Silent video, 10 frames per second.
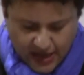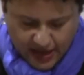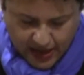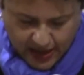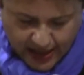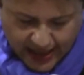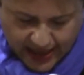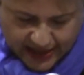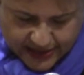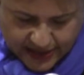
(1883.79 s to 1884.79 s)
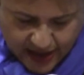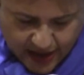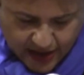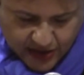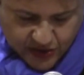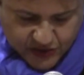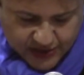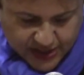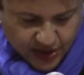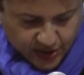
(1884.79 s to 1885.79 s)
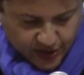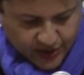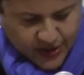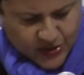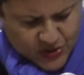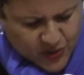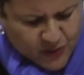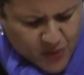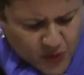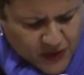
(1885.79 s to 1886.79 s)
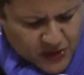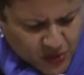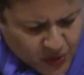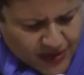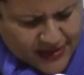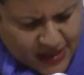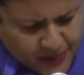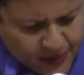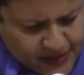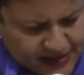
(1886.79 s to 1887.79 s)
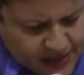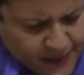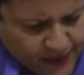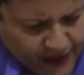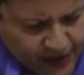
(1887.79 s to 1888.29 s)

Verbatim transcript: Uh, and uh, you see her sort of moving toward a deeper and deeper